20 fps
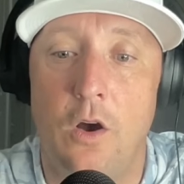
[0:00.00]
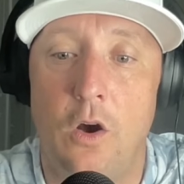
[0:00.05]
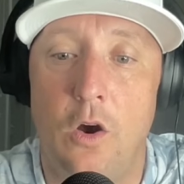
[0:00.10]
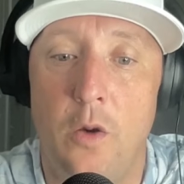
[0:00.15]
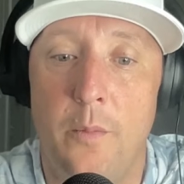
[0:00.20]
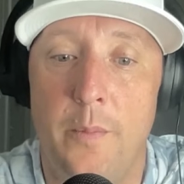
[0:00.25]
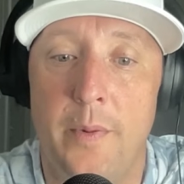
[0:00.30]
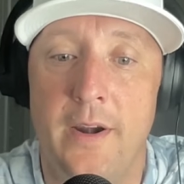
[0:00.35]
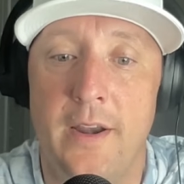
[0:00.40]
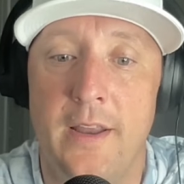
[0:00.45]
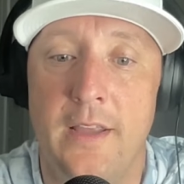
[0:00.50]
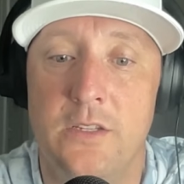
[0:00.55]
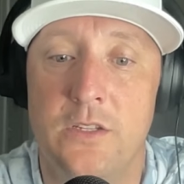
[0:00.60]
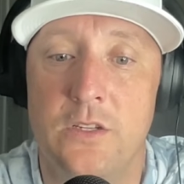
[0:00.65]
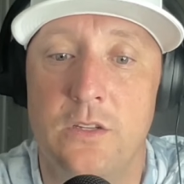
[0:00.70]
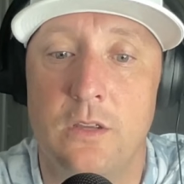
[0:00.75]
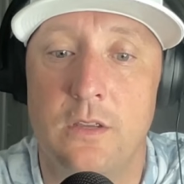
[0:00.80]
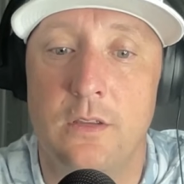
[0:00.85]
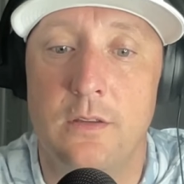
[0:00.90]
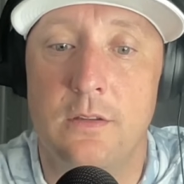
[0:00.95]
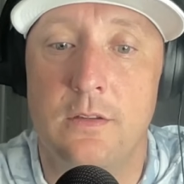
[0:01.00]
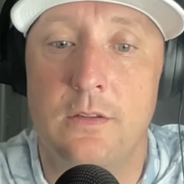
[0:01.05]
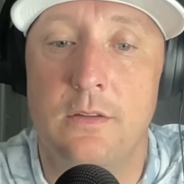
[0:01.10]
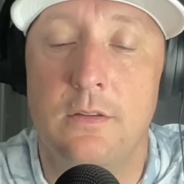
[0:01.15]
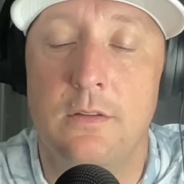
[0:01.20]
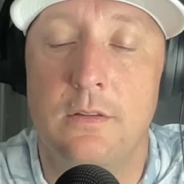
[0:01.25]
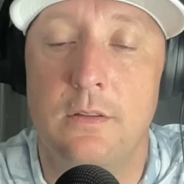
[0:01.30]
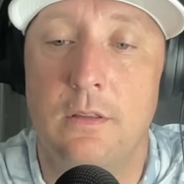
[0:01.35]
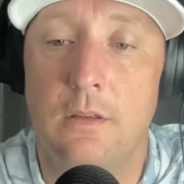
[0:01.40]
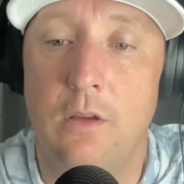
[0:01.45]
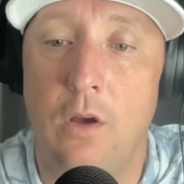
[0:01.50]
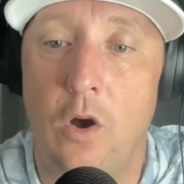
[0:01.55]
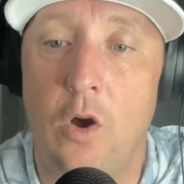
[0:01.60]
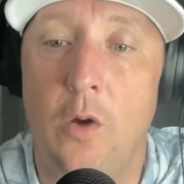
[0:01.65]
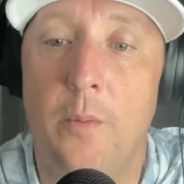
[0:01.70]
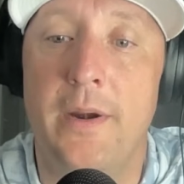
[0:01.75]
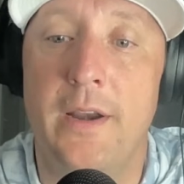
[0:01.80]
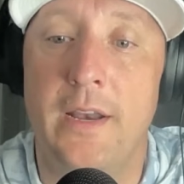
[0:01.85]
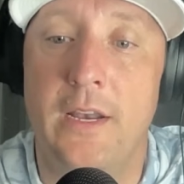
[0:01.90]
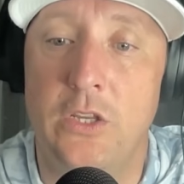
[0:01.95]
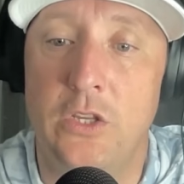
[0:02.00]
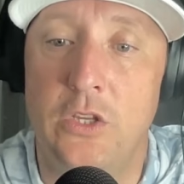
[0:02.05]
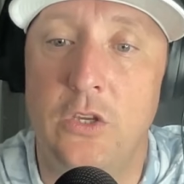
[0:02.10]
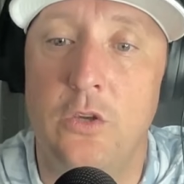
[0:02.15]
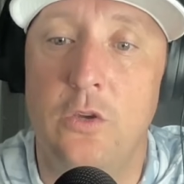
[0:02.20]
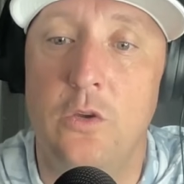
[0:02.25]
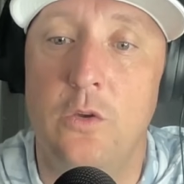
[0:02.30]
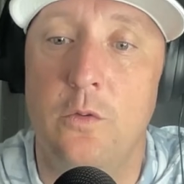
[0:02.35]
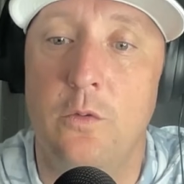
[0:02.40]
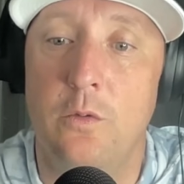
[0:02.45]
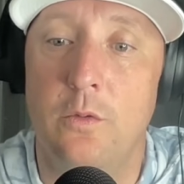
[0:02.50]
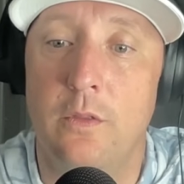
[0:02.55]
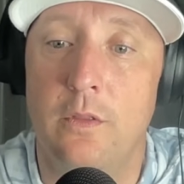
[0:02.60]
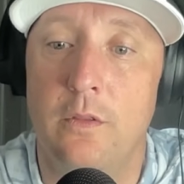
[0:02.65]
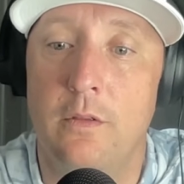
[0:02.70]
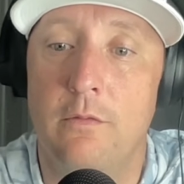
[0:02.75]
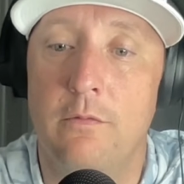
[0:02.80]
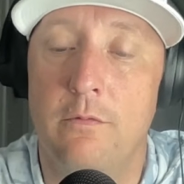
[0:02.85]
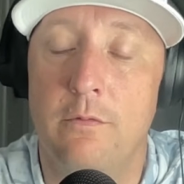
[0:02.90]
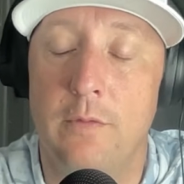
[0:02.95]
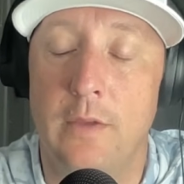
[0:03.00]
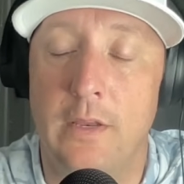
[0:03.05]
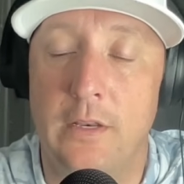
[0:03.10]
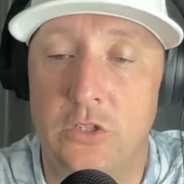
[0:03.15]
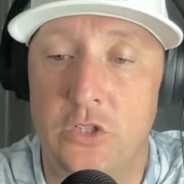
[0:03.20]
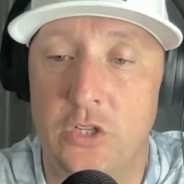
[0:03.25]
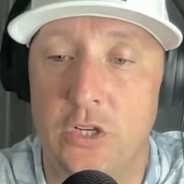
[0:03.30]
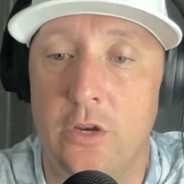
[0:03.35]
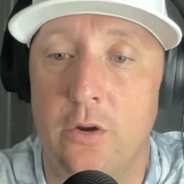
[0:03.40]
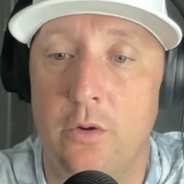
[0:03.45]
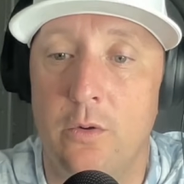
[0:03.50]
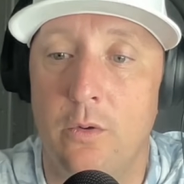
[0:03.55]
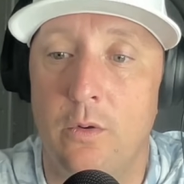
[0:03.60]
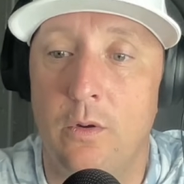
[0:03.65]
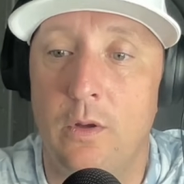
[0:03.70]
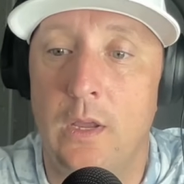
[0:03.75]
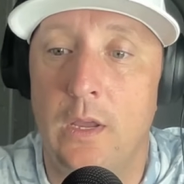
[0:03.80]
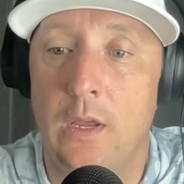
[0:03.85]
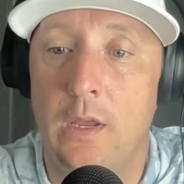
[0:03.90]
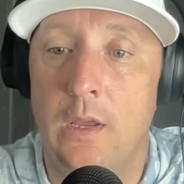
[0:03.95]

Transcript: Auburn and Hugh in general,